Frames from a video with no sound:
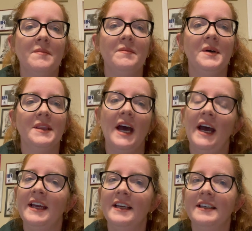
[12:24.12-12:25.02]
But
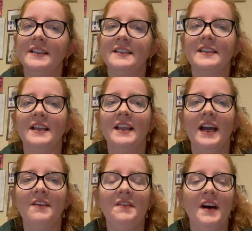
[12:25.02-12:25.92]
that is the
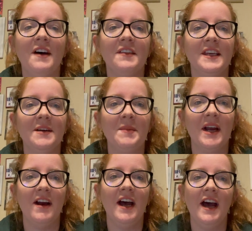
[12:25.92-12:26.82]
life of Theda
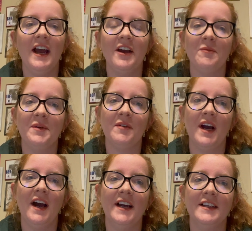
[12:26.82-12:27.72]
Bara. I hope you
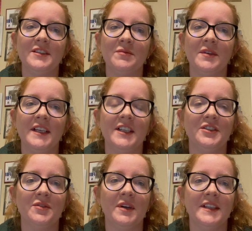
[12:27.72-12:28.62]
guys really
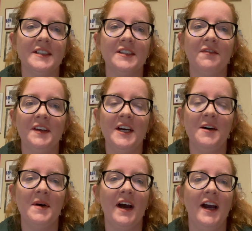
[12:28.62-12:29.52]
enjoyed this
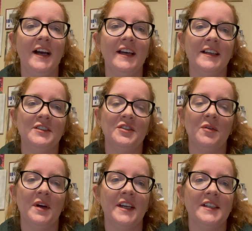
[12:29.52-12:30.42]
film. I
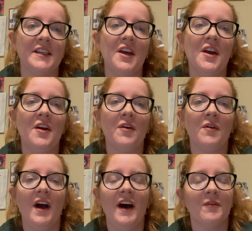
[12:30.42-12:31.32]
enjoyed
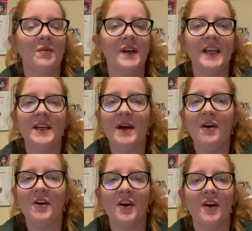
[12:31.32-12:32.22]
uh, reading
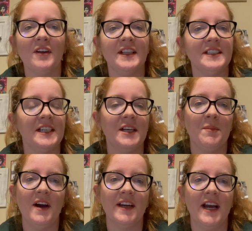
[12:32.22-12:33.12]
about her, listening to
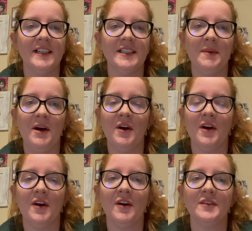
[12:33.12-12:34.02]
podcasts about
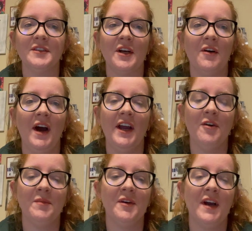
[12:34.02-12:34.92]
her. So I
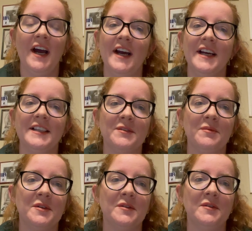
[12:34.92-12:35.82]
hope you guys
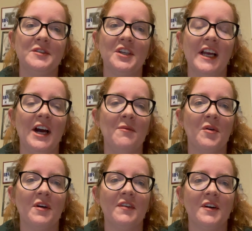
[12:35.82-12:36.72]
will check out
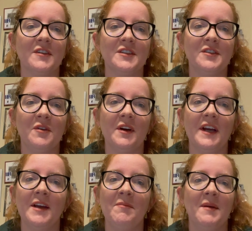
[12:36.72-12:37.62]
more of her
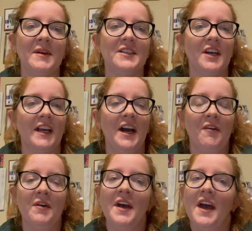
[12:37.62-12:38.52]
story, maybe check
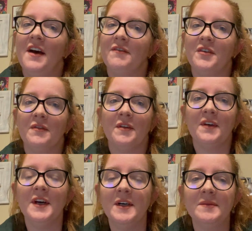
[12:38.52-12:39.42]
out a few of the
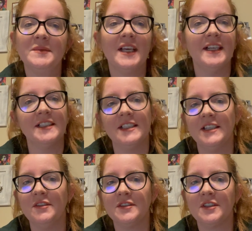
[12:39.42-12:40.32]
films that
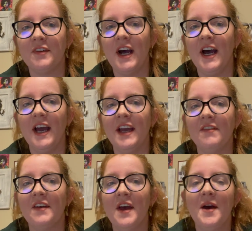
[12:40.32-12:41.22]
still survive.
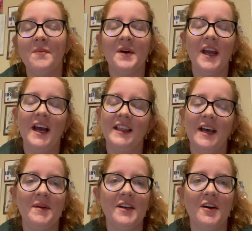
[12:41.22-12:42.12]
But yeah, let
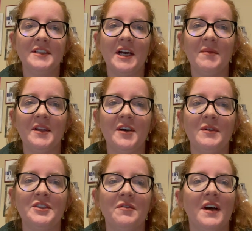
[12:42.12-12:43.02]
me know down below
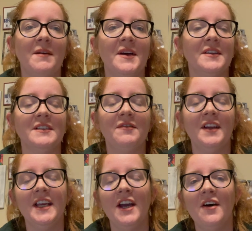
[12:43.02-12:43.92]
what you thought about this
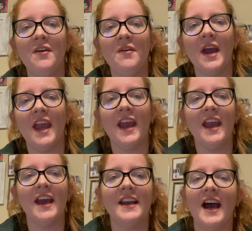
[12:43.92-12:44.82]
video
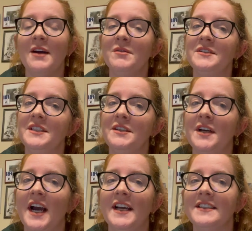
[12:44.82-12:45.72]
and I will see you
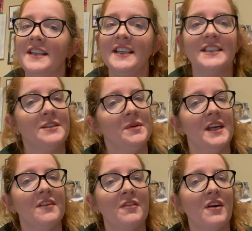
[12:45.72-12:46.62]
guys next week
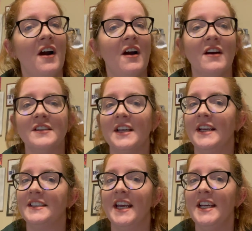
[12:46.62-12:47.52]
for our
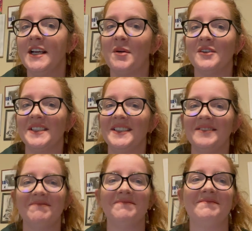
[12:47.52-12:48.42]
Titanic person.
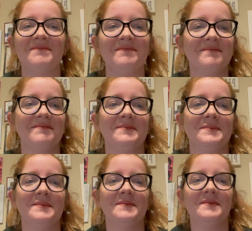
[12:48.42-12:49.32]

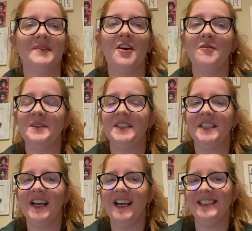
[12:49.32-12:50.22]
Hope to see you
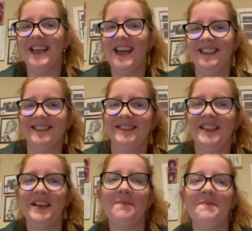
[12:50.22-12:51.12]
guys then.
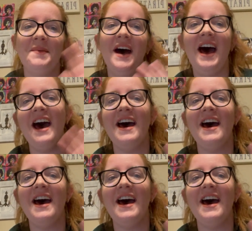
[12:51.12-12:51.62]
Bye.